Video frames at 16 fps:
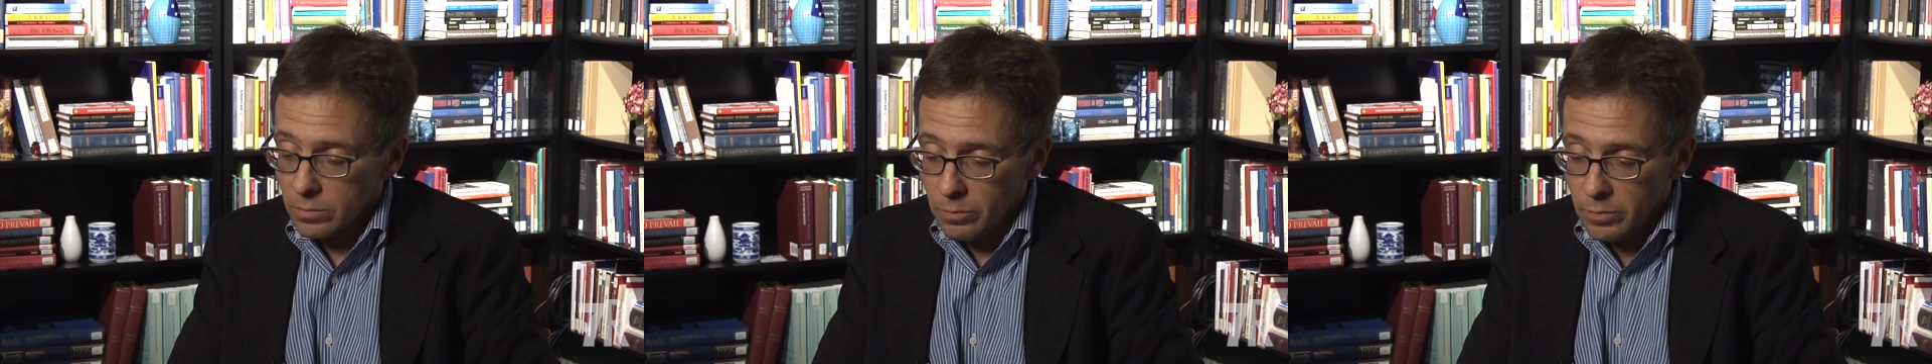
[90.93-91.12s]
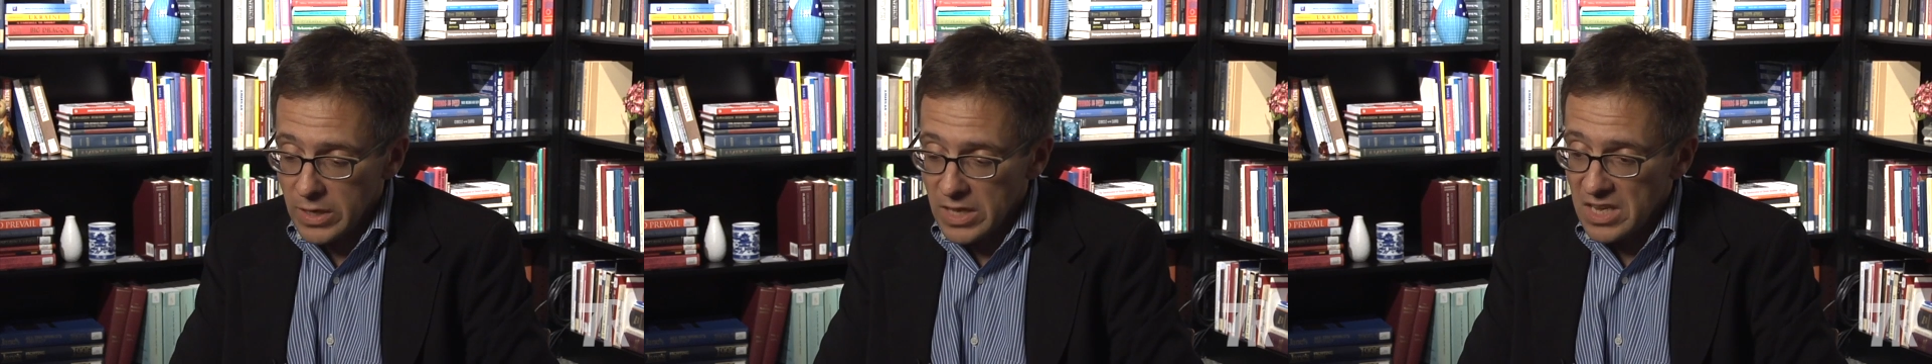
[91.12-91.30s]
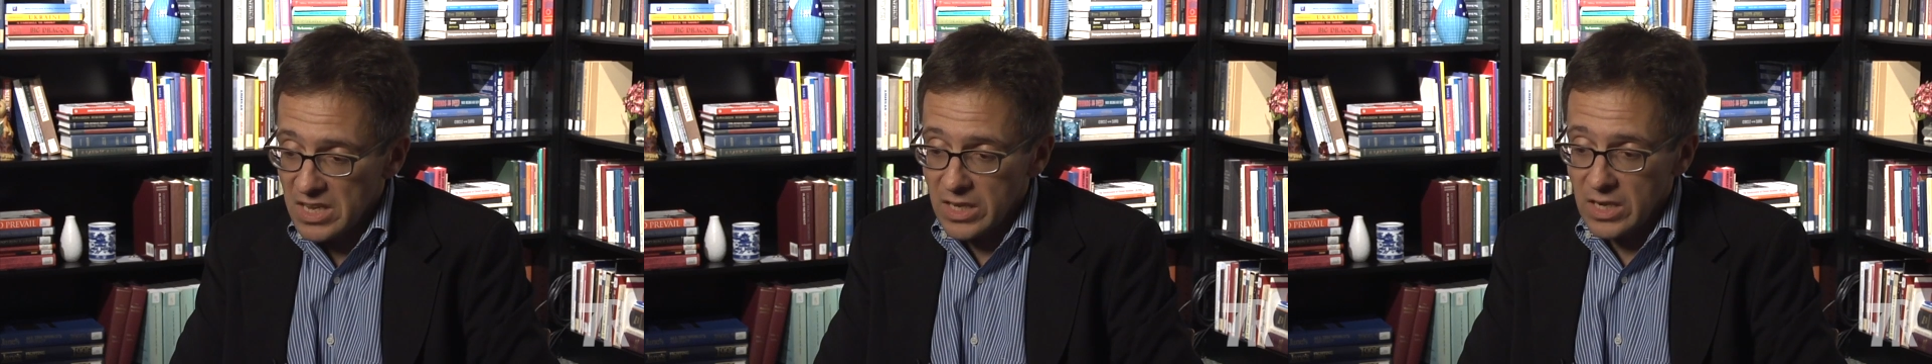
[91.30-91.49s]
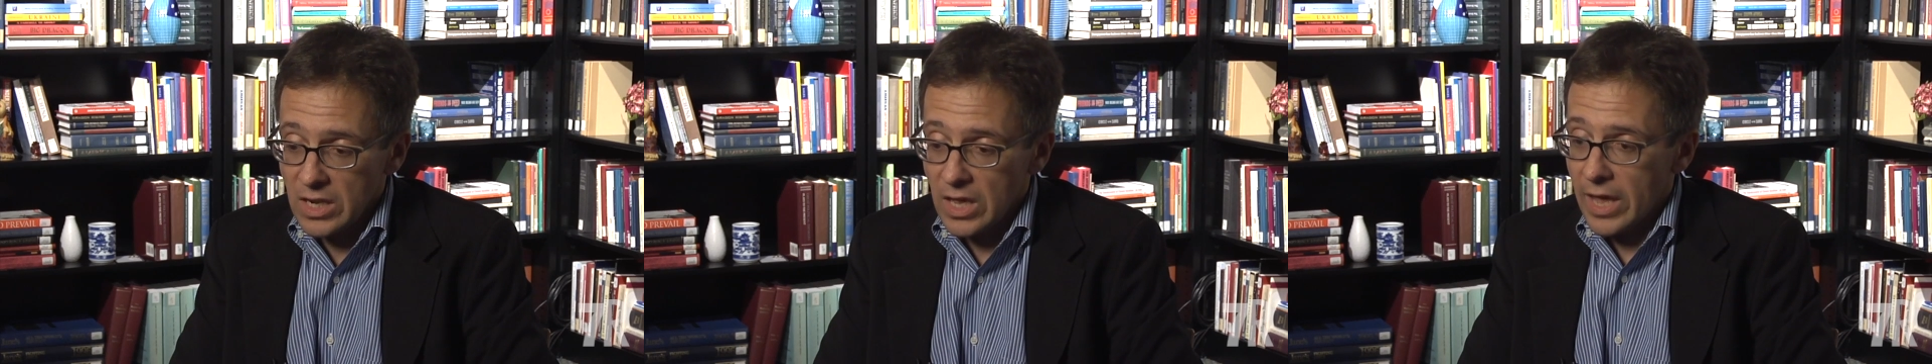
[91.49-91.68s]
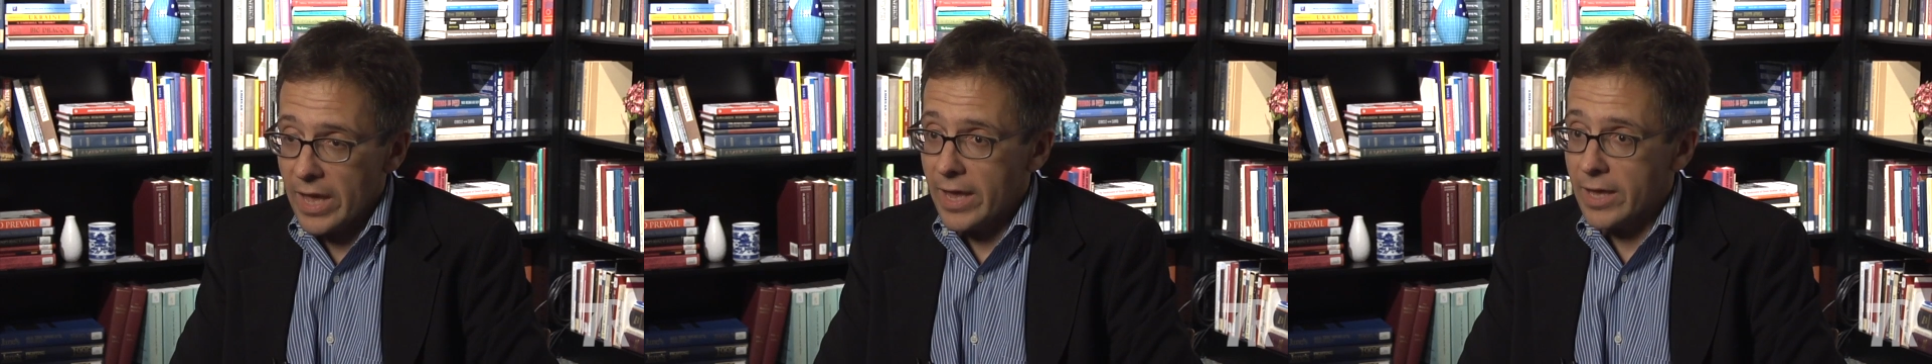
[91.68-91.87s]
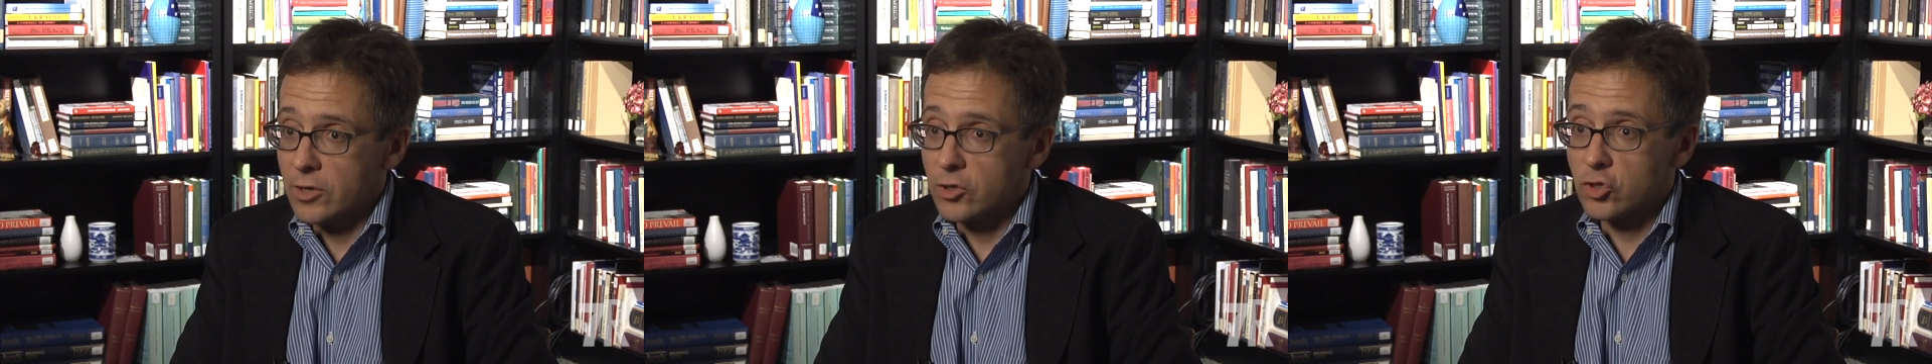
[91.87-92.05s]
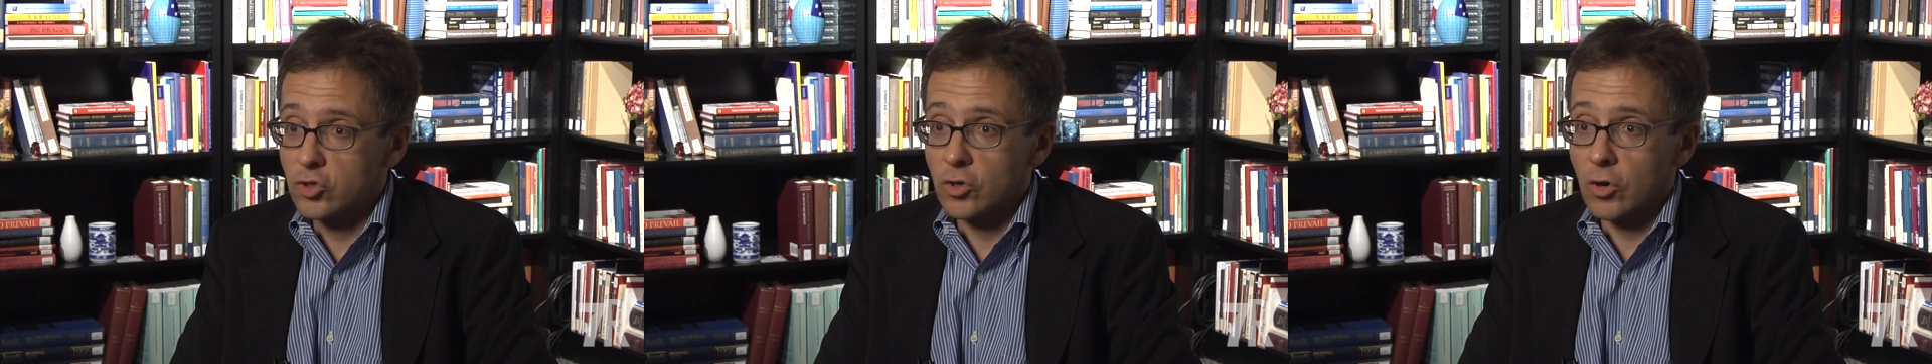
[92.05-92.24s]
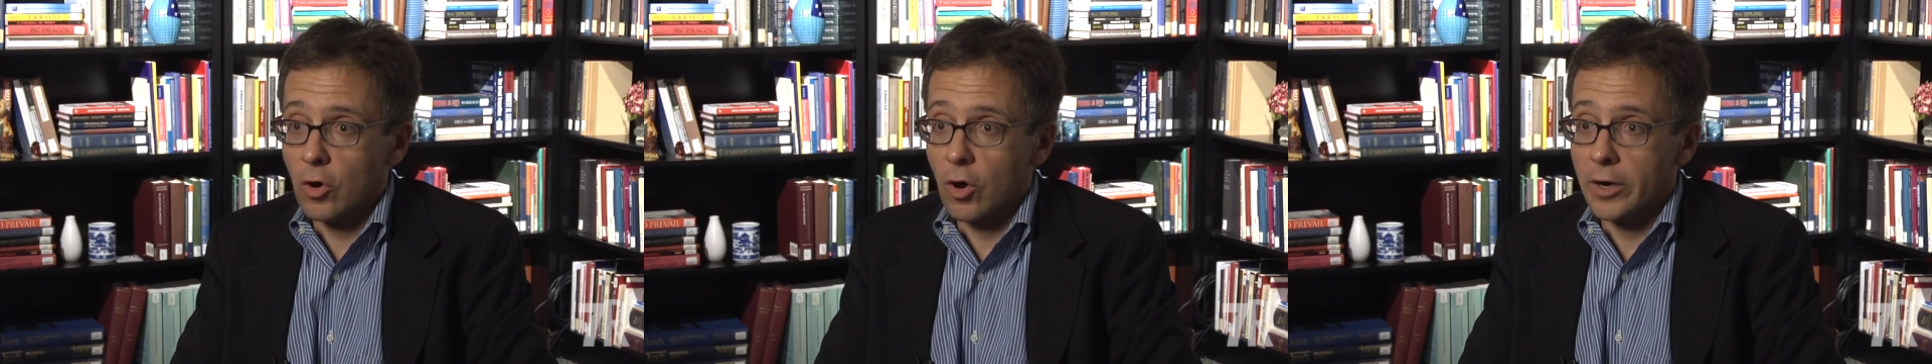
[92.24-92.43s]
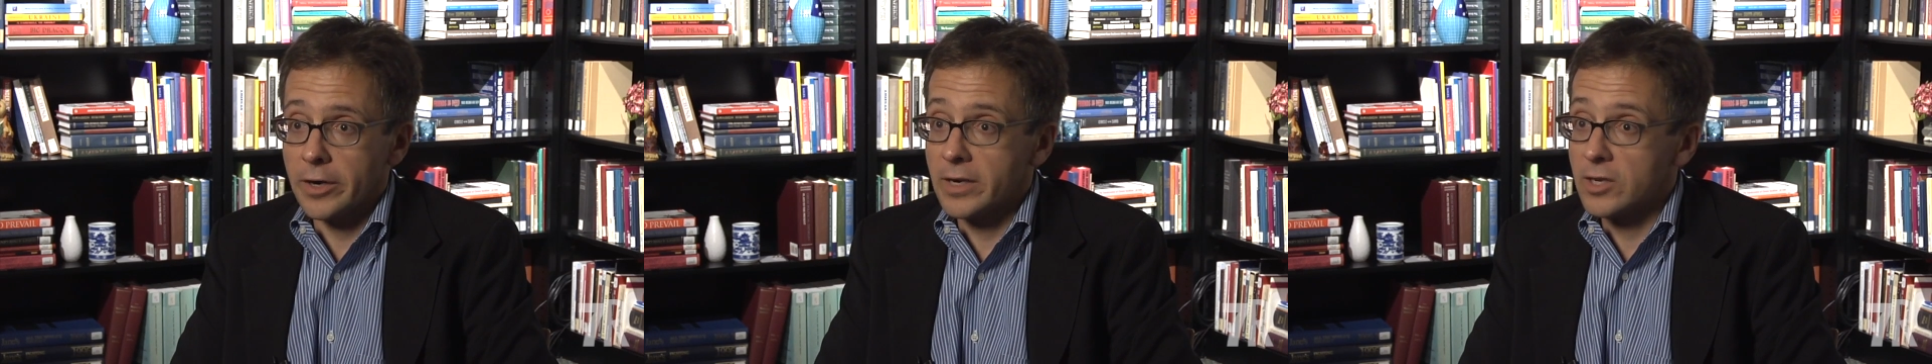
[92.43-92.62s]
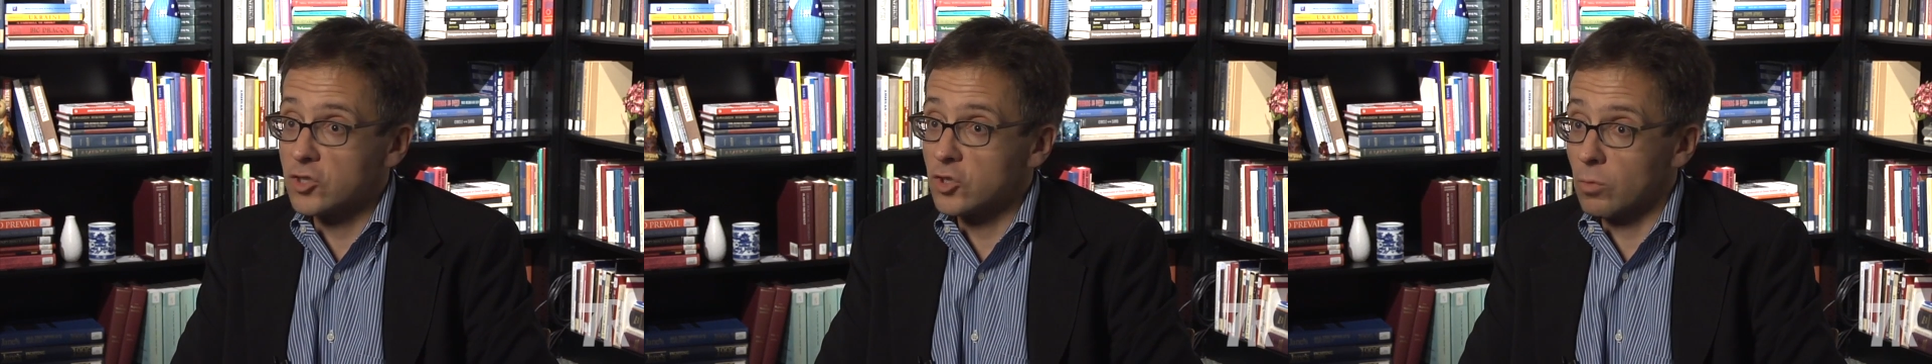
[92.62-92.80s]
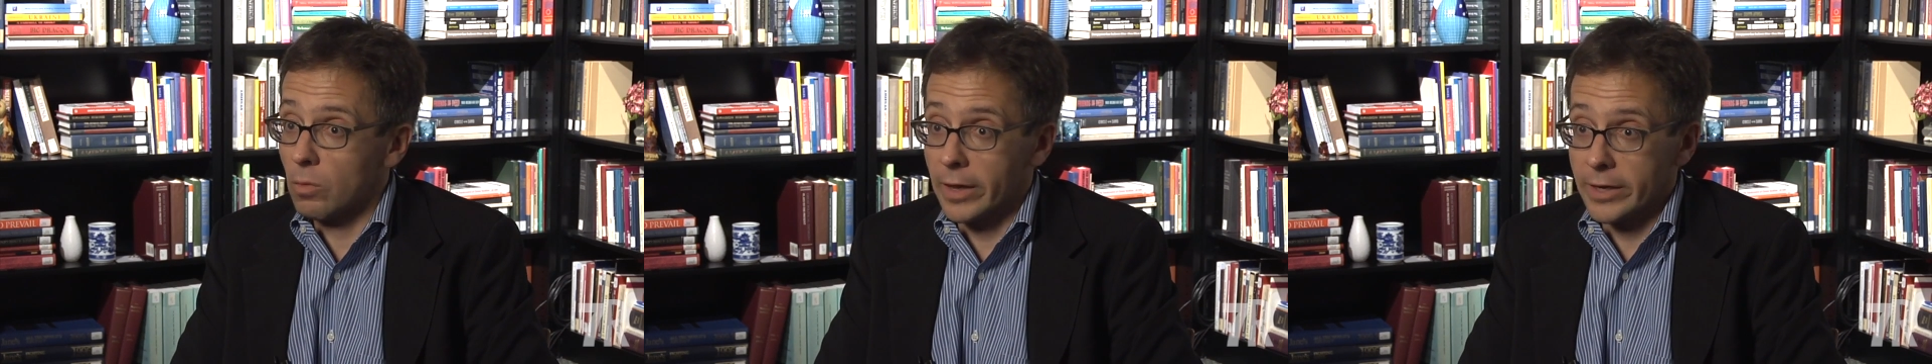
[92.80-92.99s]
being engaged on an
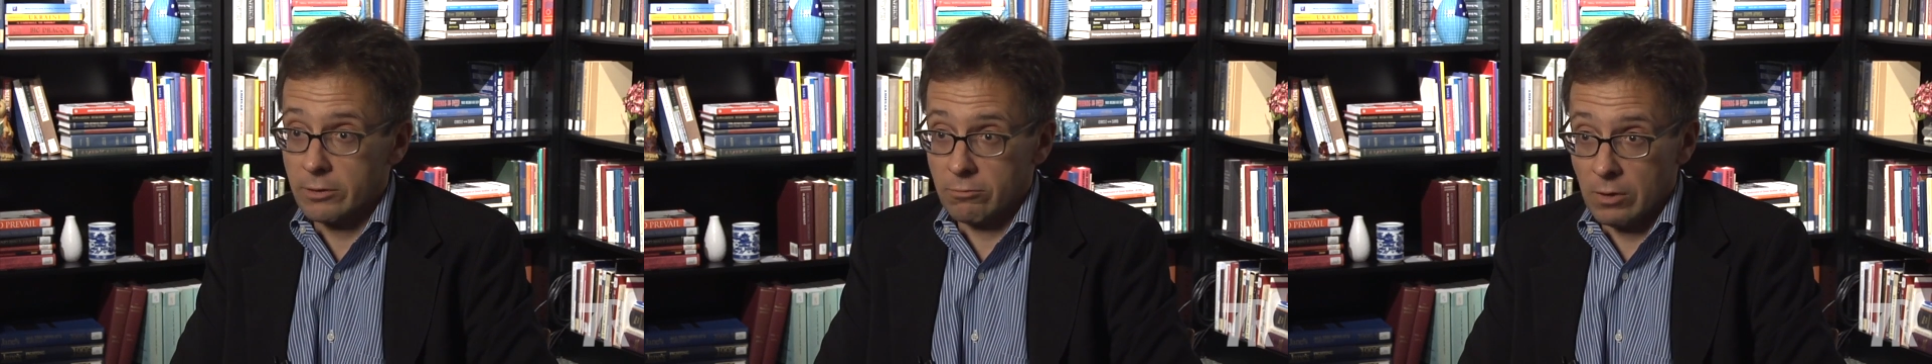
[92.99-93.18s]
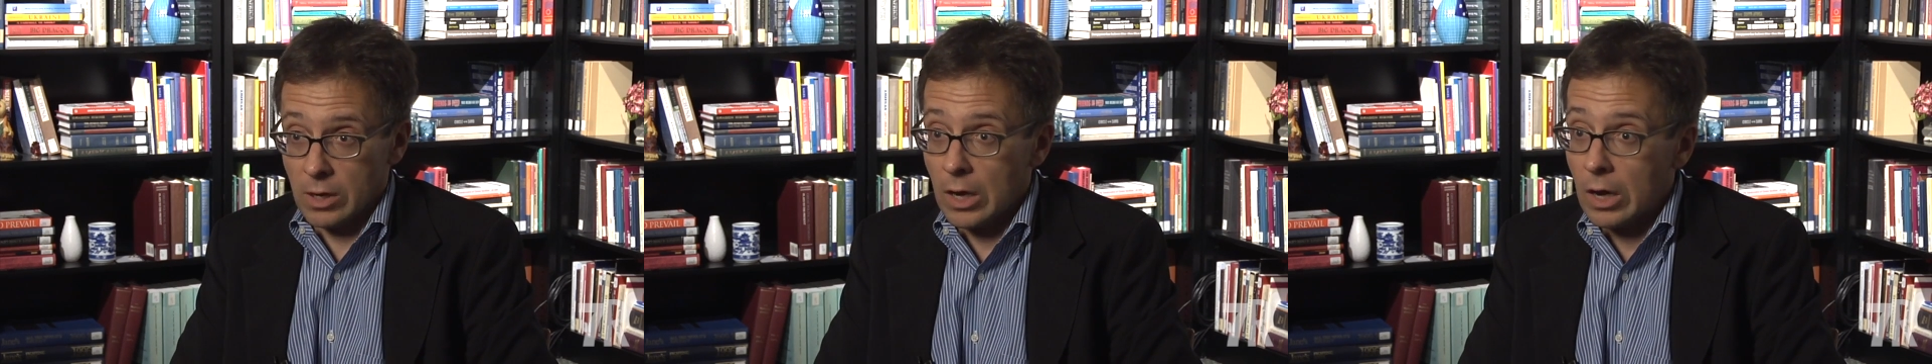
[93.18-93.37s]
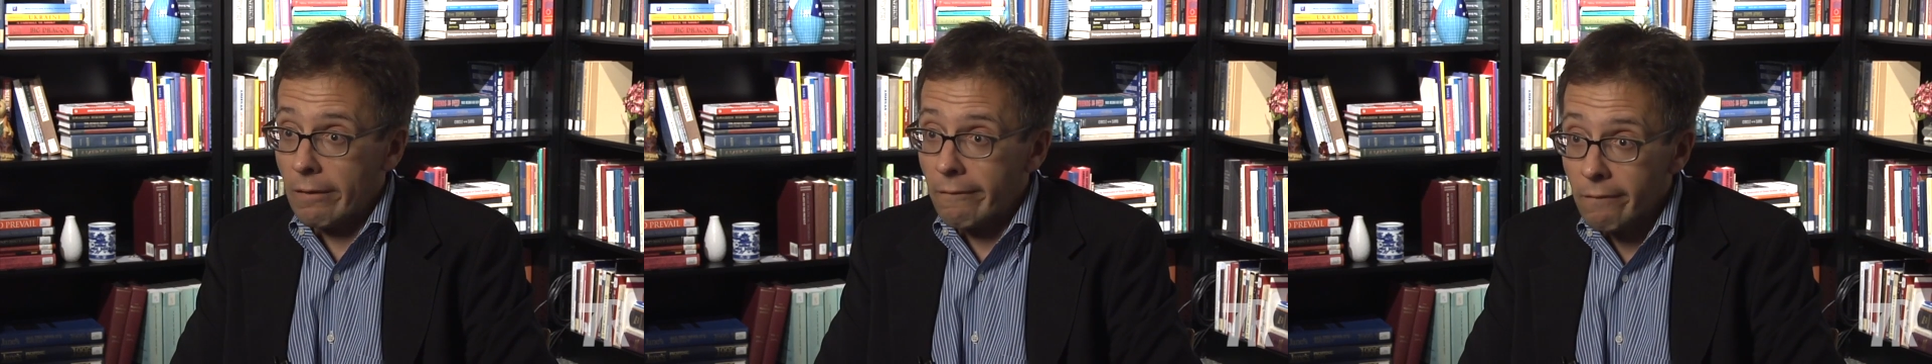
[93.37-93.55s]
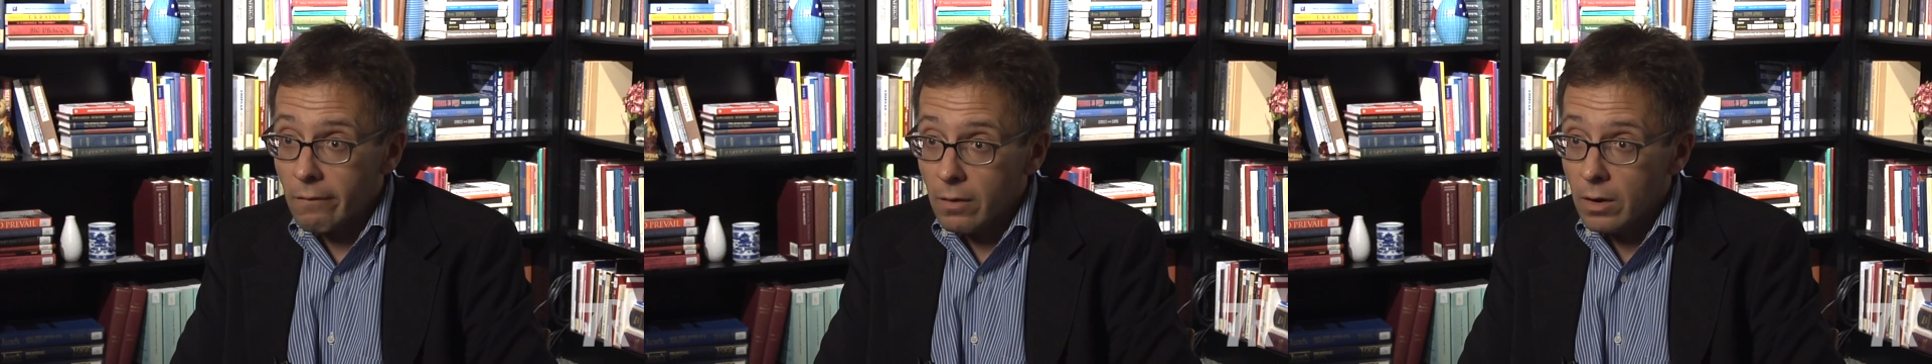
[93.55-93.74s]
issue like Iran